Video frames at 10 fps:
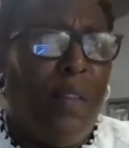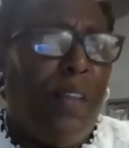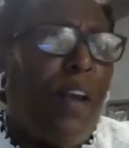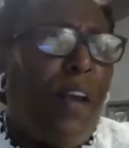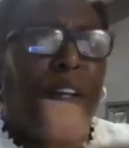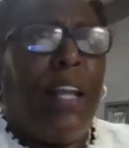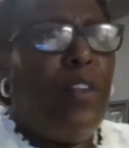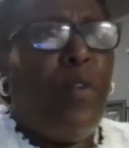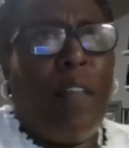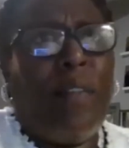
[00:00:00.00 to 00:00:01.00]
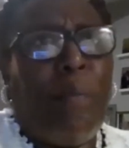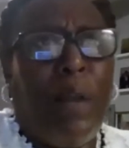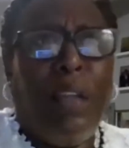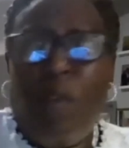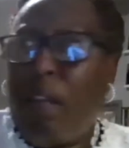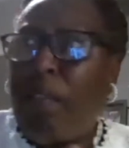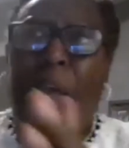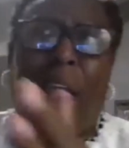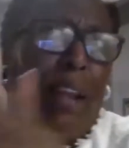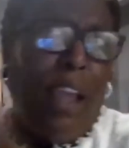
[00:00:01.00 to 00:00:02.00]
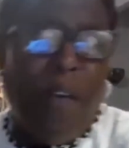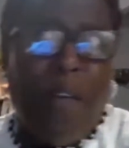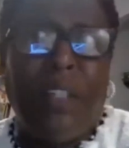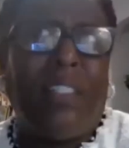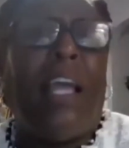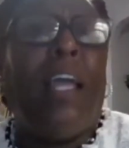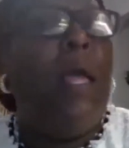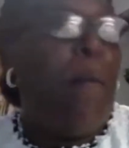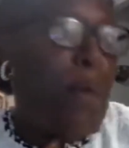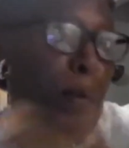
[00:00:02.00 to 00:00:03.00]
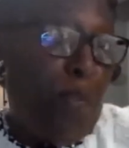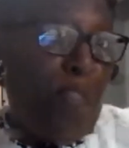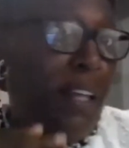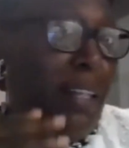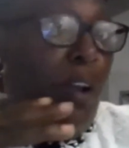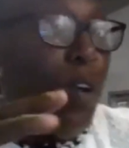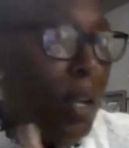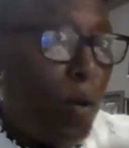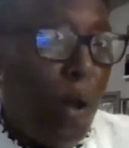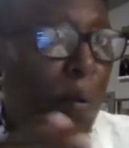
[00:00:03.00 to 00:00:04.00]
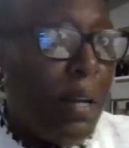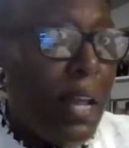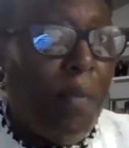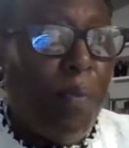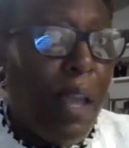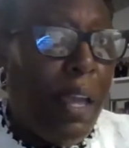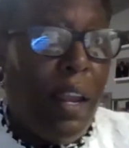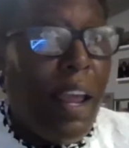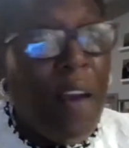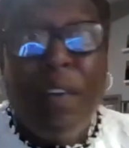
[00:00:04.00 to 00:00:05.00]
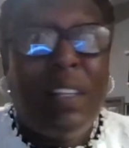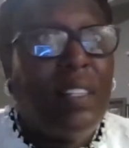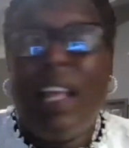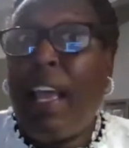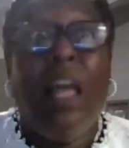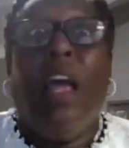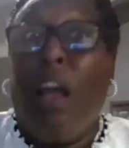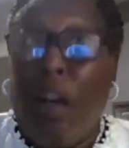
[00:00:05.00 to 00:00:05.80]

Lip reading: There are debt you have to pay. You have to pay an inheritance tax. People think they're gonna get away with not paying an inheritance tax.